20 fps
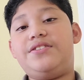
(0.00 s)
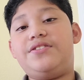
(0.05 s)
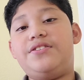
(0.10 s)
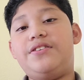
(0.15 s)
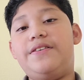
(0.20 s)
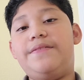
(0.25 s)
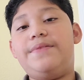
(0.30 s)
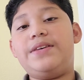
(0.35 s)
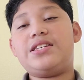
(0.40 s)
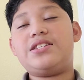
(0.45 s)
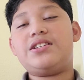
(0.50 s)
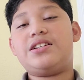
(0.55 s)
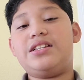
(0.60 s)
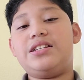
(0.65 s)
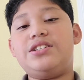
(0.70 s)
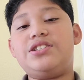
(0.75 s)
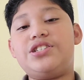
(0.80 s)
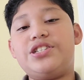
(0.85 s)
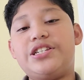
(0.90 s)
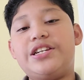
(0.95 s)
So I
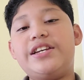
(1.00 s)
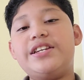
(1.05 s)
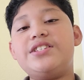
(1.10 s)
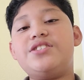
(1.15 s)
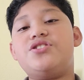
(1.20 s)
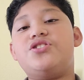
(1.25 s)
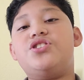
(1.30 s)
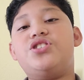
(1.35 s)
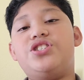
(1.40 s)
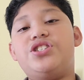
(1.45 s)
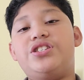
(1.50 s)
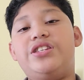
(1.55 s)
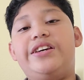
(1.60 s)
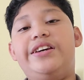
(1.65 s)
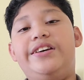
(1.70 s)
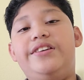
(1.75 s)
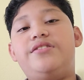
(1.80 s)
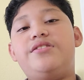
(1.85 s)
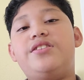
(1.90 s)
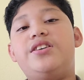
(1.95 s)
basically changed
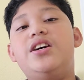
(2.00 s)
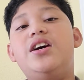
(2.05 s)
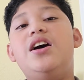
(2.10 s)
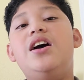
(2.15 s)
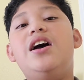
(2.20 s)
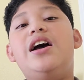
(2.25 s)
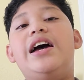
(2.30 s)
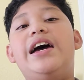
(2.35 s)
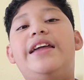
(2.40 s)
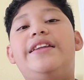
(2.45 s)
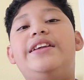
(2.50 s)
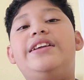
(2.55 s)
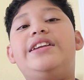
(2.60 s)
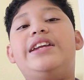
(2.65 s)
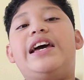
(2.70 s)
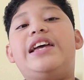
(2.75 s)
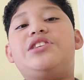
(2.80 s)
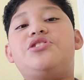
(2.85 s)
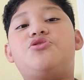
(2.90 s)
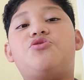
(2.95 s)
it and then
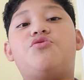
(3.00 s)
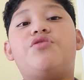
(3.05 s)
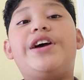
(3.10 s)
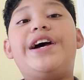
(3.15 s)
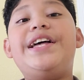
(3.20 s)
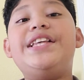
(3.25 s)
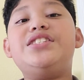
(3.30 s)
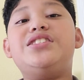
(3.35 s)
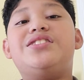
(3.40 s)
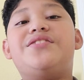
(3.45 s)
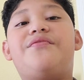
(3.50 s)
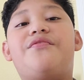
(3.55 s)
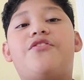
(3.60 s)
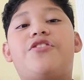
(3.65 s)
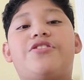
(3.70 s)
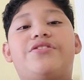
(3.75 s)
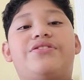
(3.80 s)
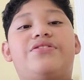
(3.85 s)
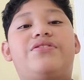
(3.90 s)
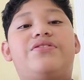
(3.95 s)
I
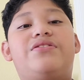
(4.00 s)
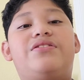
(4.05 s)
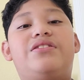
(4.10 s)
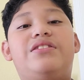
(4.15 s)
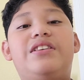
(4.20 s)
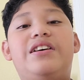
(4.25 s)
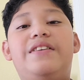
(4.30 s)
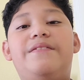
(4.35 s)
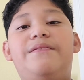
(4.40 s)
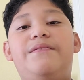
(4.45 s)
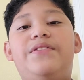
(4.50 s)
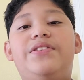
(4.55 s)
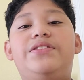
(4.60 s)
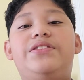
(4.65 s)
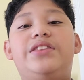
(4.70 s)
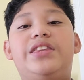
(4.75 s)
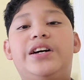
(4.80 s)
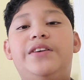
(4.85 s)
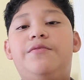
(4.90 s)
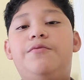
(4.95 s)
transferred the
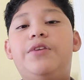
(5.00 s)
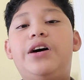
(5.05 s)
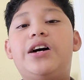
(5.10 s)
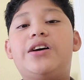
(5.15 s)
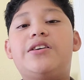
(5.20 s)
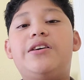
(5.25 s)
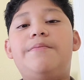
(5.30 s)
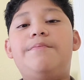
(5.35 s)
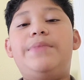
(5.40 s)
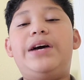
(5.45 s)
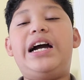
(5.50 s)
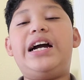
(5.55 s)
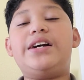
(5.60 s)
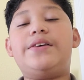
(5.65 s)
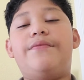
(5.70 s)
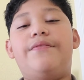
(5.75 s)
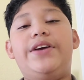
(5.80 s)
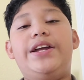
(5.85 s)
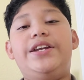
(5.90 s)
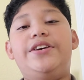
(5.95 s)
welcome back
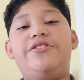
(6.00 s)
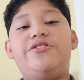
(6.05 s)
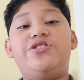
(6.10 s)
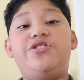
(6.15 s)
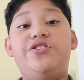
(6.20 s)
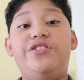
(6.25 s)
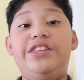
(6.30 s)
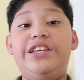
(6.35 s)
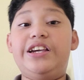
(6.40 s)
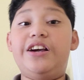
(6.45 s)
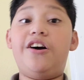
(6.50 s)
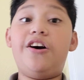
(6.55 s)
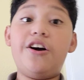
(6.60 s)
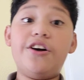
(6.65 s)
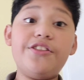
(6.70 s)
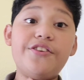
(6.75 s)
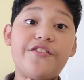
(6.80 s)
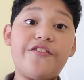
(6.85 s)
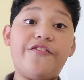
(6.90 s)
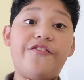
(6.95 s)
video to the
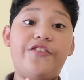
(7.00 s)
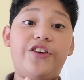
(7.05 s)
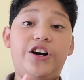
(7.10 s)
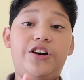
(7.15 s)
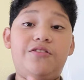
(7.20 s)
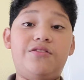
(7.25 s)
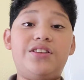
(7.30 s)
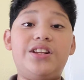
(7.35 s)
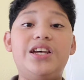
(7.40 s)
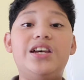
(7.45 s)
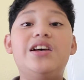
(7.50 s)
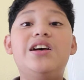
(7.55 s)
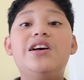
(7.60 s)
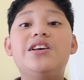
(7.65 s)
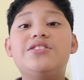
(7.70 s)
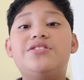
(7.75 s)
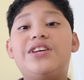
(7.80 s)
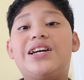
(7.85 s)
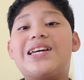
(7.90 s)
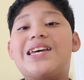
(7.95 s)
other phone
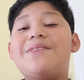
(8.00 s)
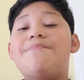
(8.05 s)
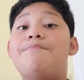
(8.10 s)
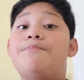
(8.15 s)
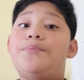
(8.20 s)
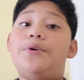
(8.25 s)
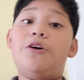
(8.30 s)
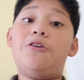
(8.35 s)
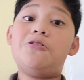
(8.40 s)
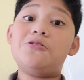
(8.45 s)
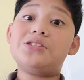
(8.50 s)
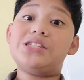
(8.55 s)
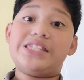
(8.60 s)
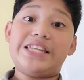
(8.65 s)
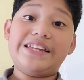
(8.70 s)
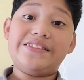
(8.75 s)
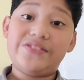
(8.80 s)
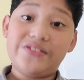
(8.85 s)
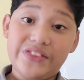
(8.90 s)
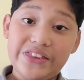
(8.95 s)
so I can post
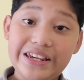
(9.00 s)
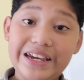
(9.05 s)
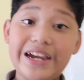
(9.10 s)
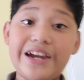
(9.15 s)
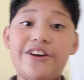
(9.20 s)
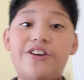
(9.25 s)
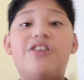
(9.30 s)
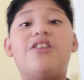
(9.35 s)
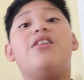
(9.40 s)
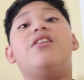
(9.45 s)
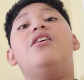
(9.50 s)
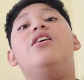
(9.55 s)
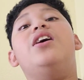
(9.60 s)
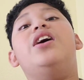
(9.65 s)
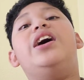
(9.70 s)
it there.